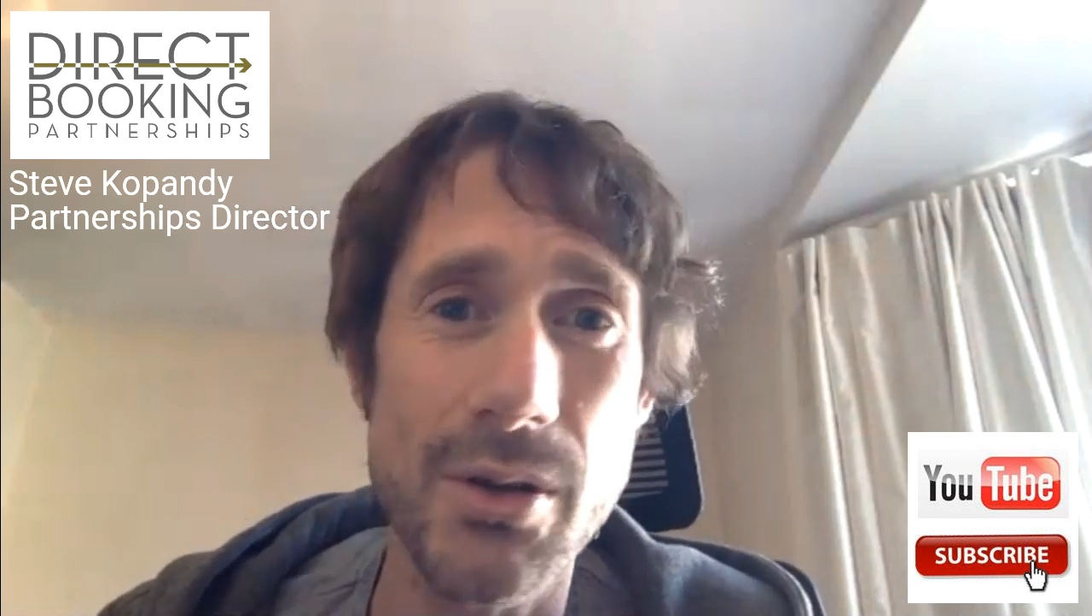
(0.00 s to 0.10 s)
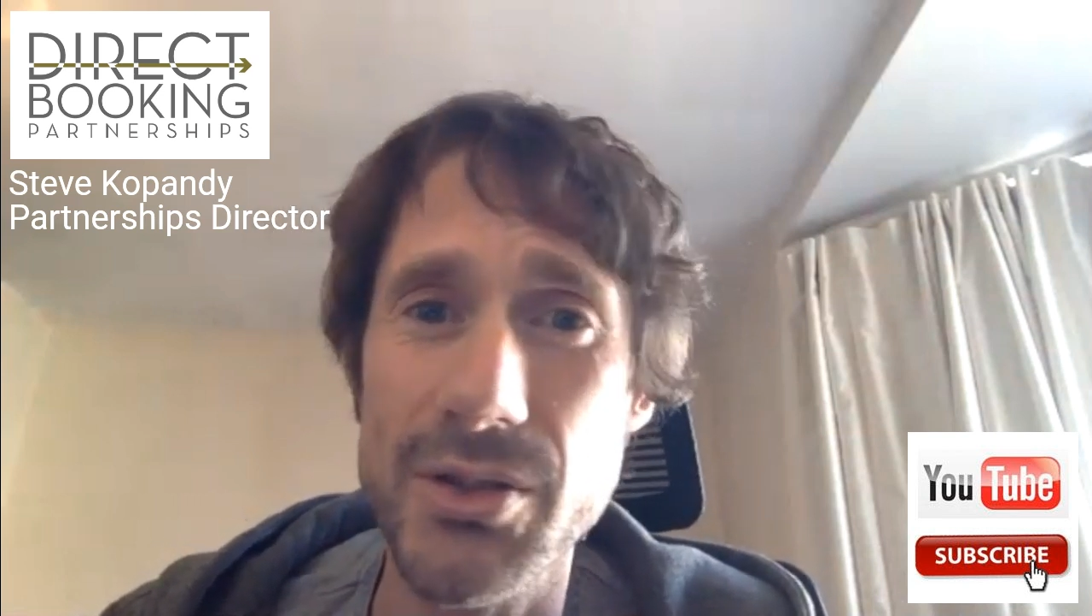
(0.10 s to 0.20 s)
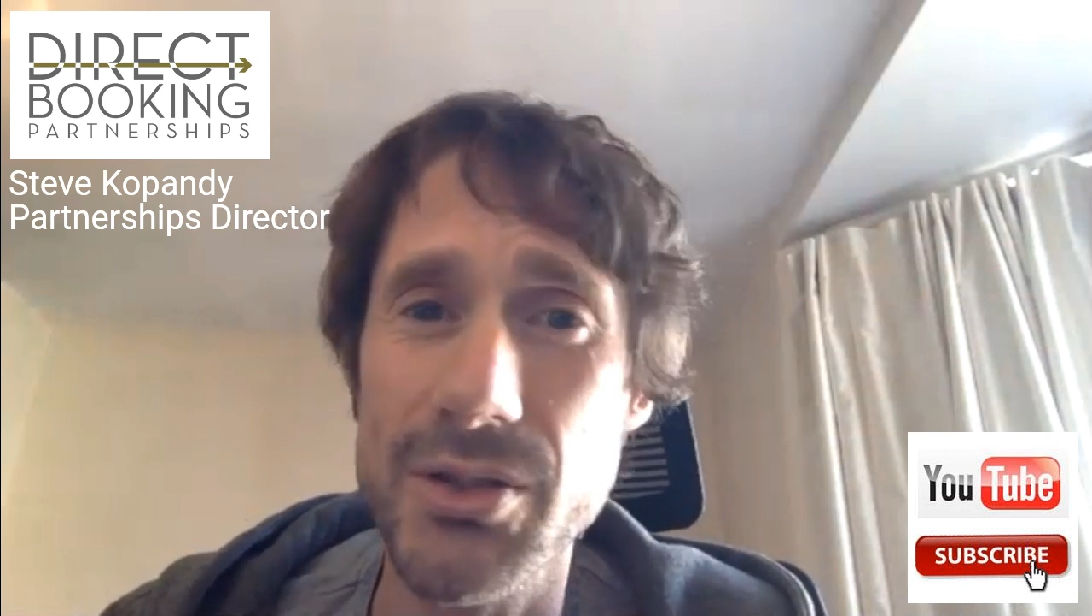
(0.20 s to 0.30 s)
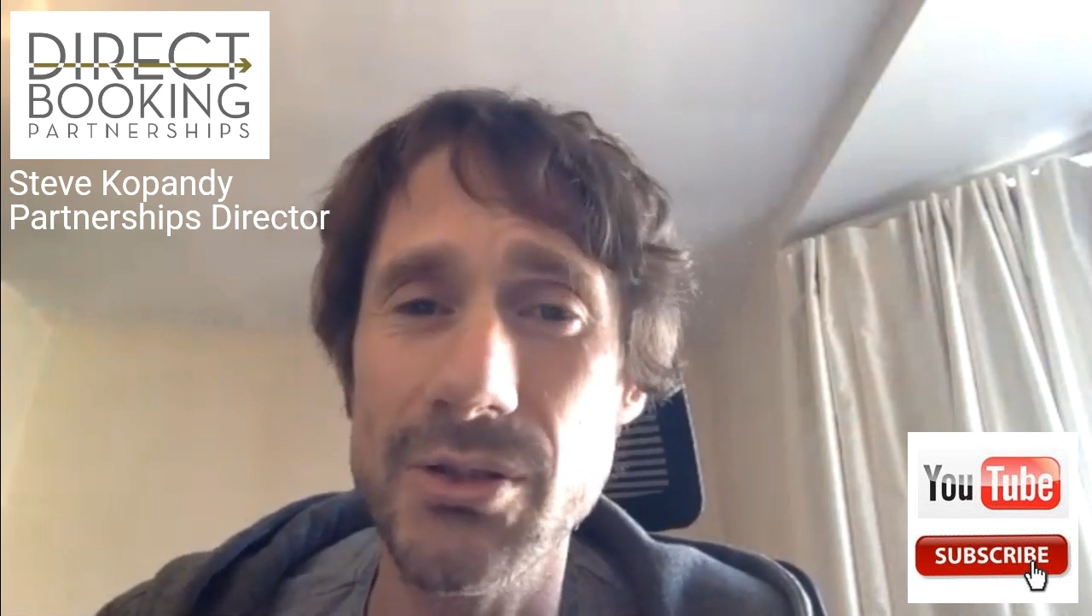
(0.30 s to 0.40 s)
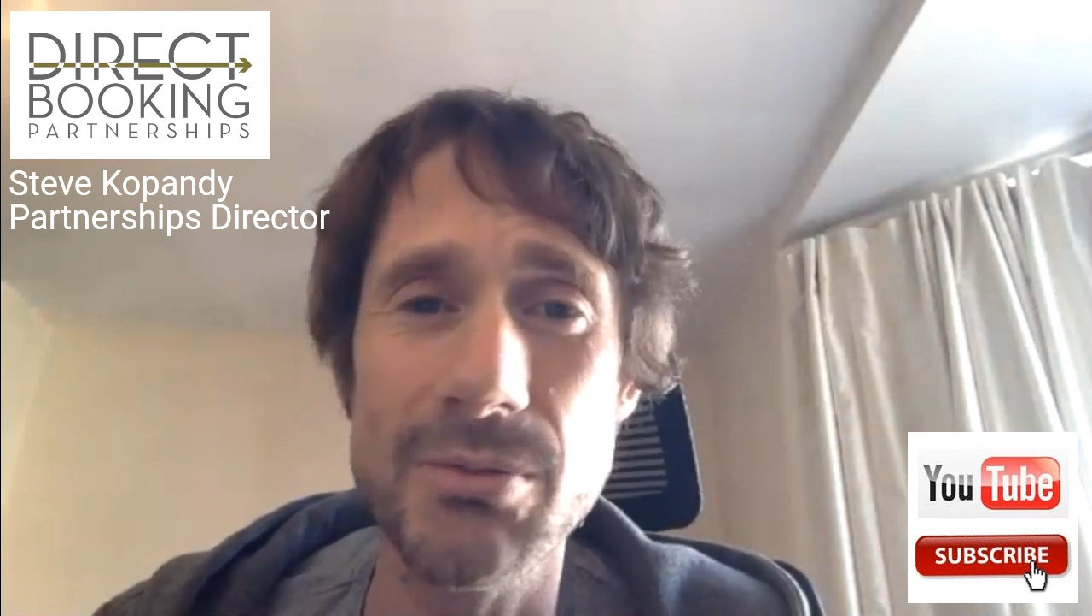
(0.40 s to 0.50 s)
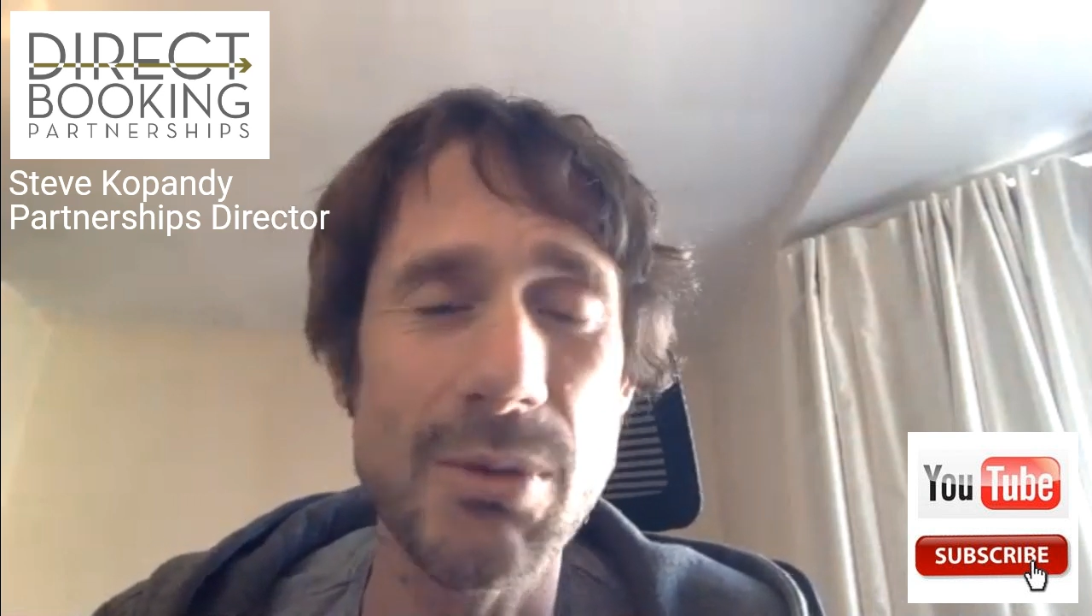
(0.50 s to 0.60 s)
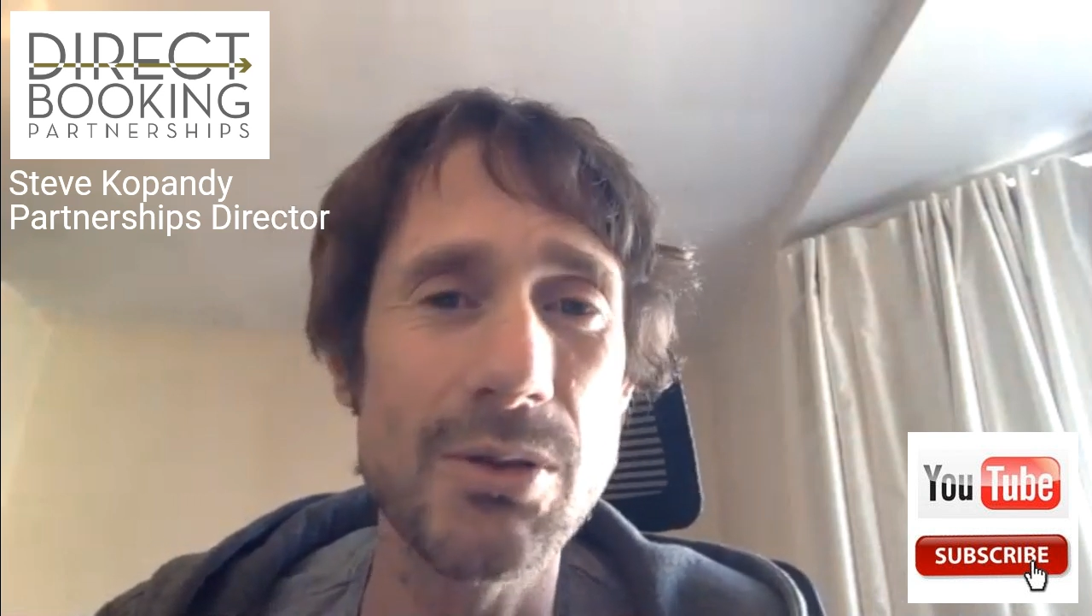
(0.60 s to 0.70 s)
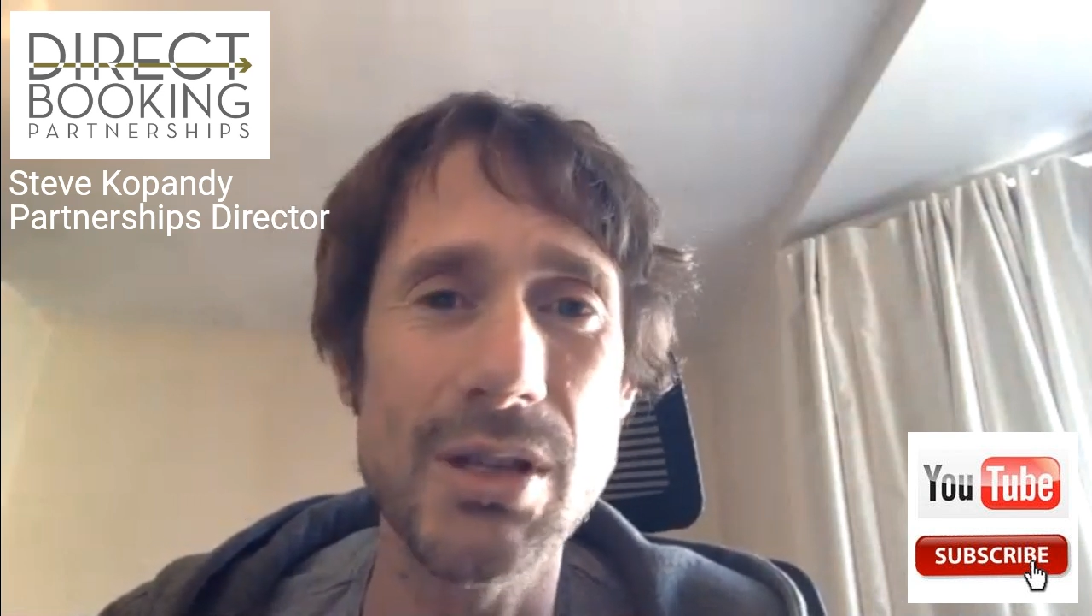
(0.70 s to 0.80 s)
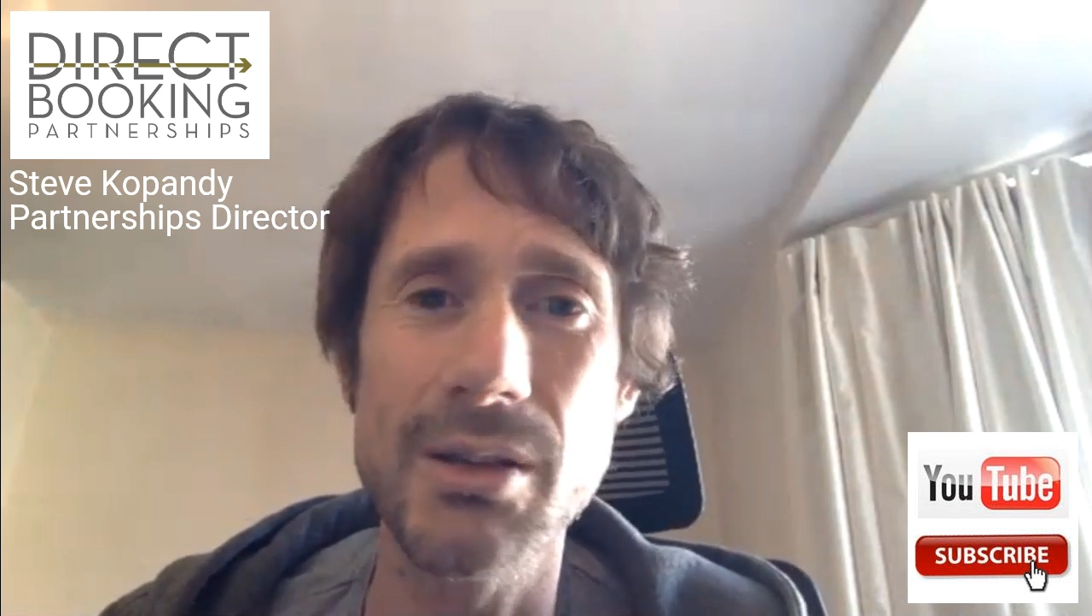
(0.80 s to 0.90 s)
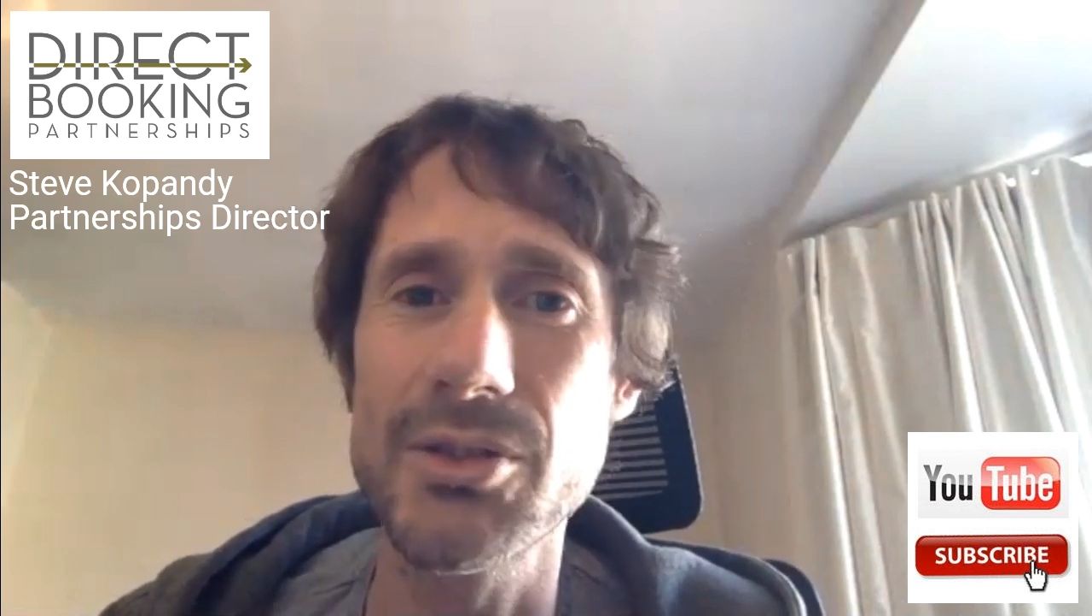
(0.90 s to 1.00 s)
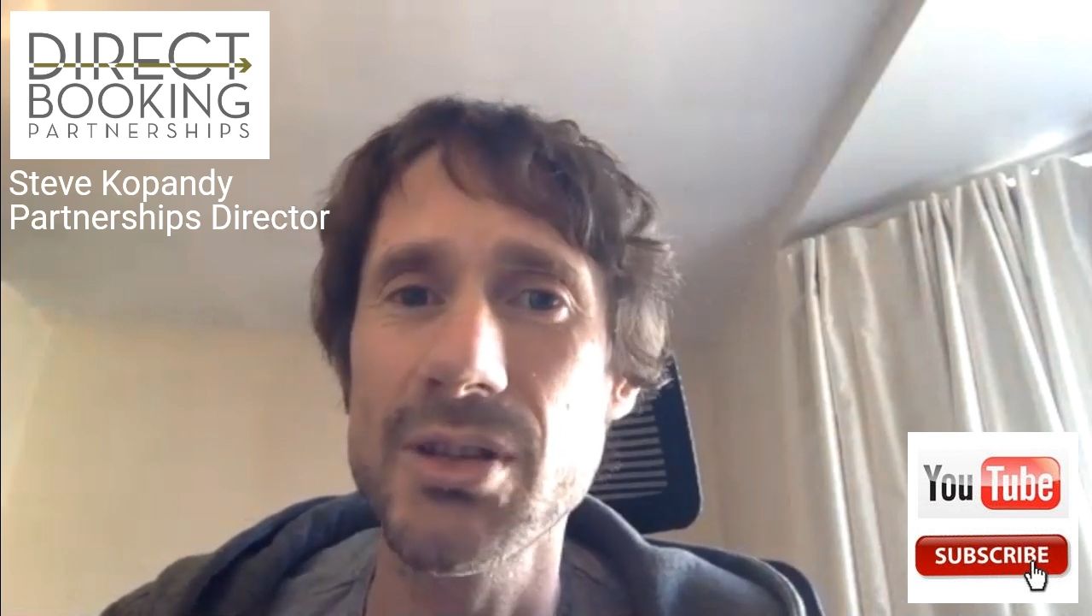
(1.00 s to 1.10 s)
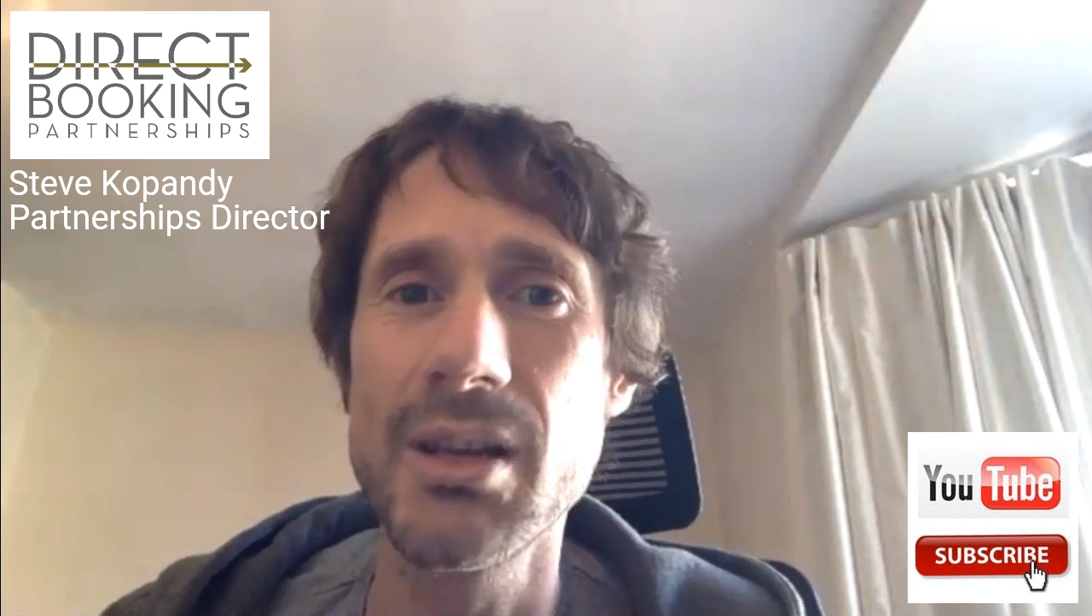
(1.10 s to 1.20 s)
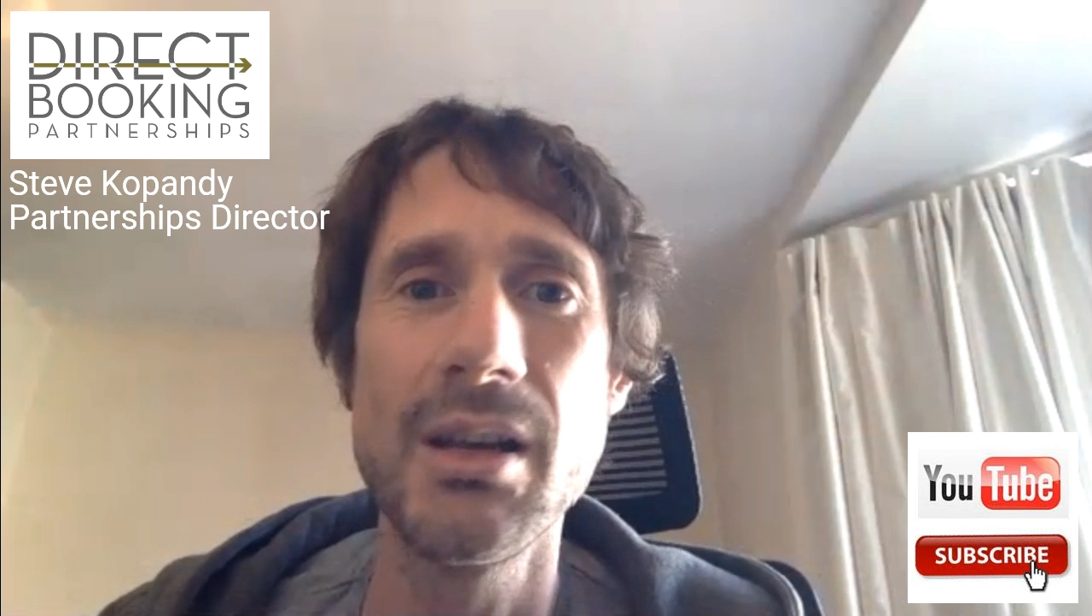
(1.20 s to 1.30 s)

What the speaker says: hostels, motels,